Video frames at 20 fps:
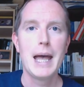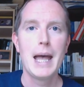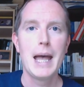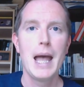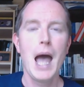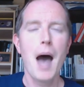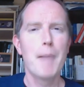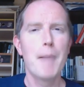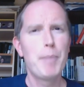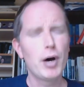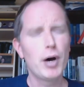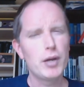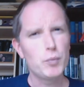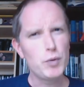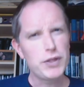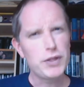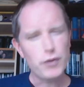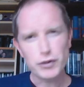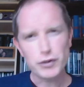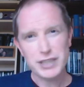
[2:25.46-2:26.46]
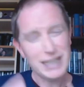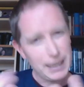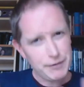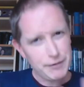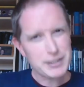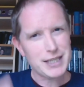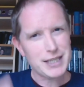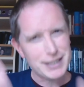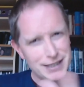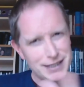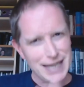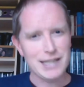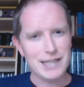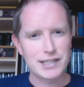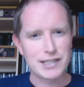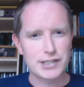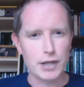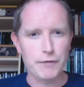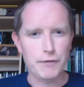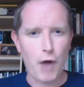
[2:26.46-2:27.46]
But we thought to give us a
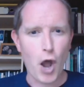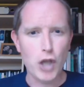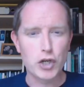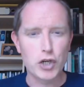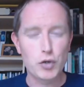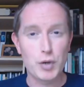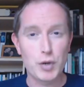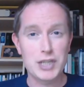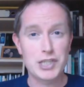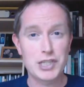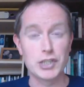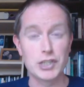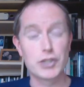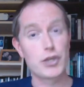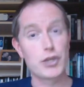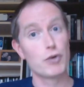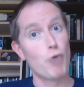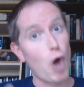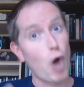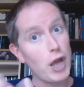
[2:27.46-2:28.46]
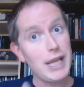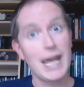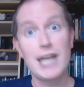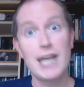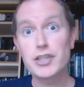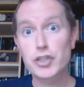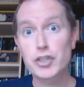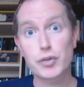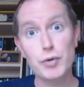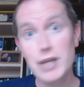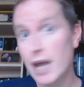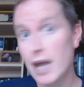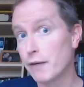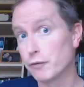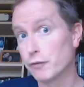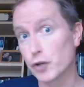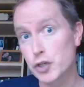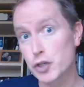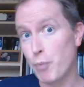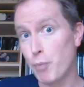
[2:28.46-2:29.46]
sense of how Christians throughout history have
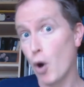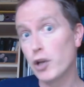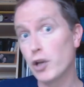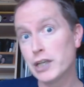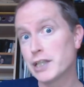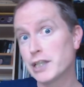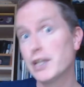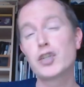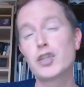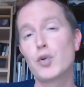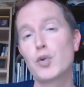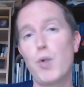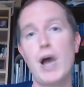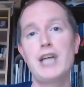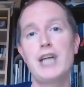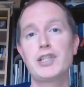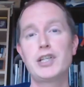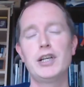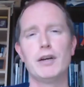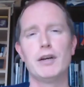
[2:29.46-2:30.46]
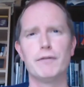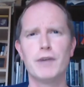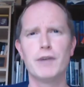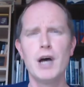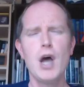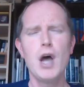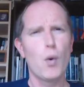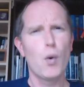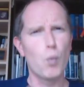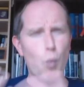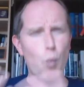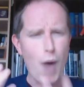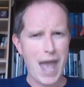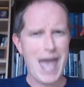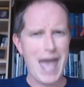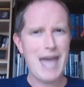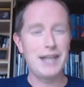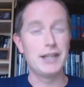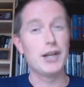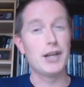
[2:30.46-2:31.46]
responded to this question of
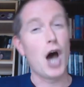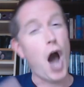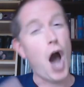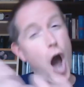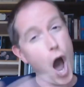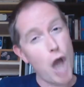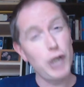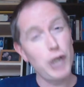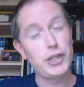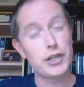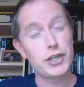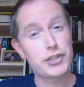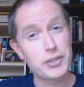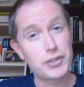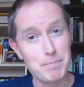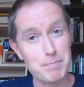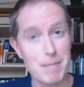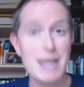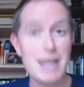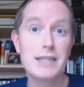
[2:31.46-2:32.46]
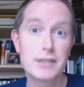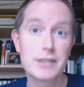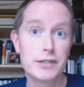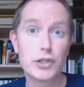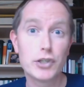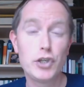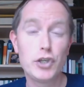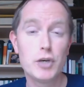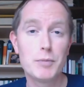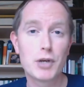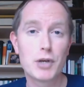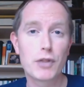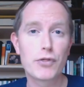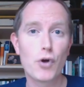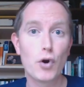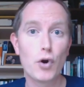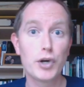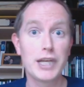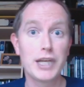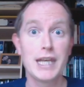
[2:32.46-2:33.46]
when and how to submit to human
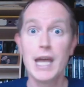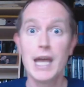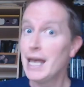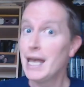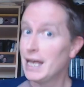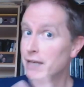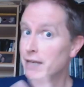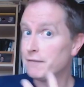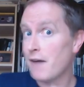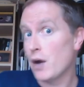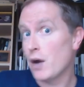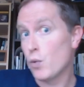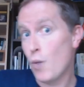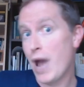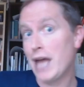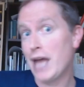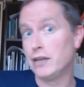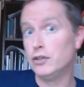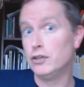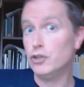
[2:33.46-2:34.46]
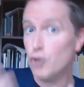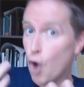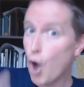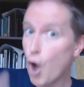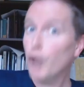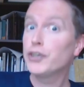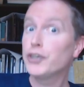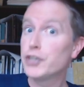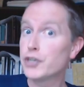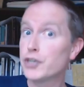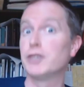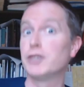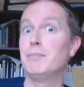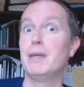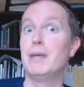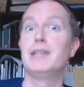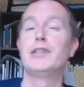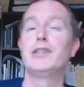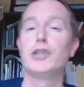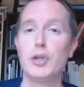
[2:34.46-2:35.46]
authority, in fact, when not to
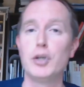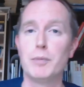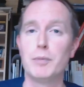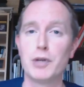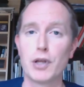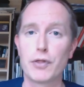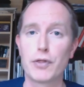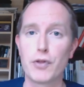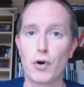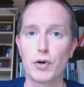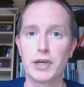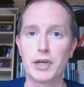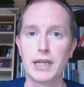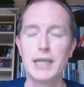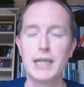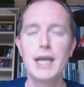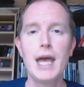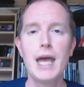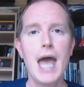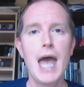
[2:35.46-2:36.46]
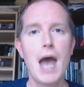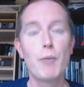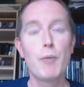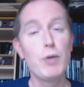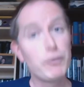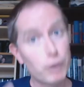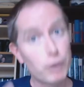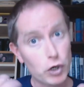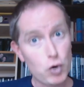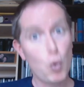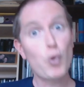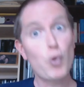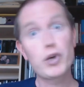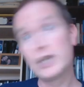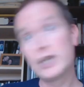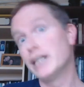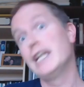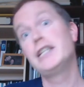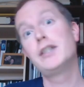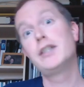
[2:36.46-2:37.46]
submit to human authority, we've recorded
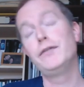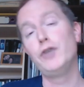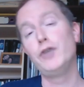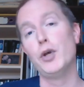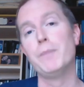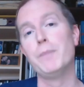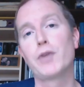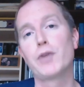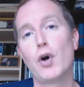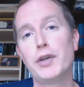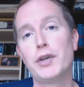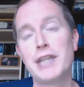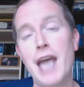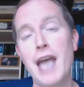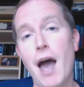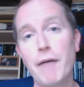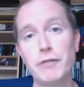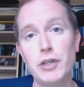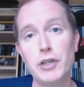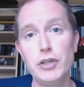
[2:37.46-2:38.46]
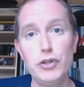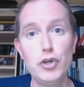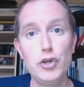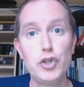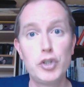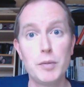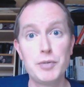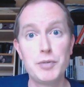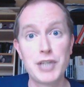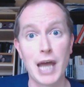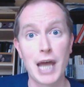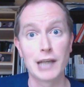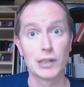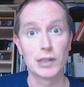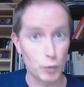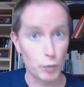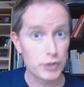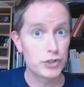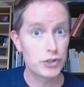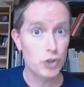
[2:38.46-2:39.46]
an interview on the Avenue YouTube channel
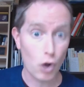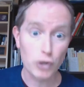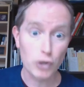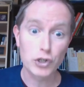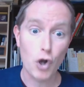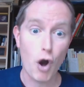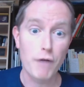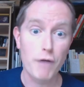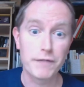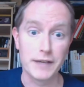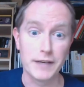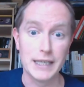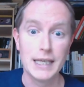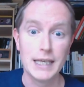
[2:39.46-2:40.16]
with John Coffey,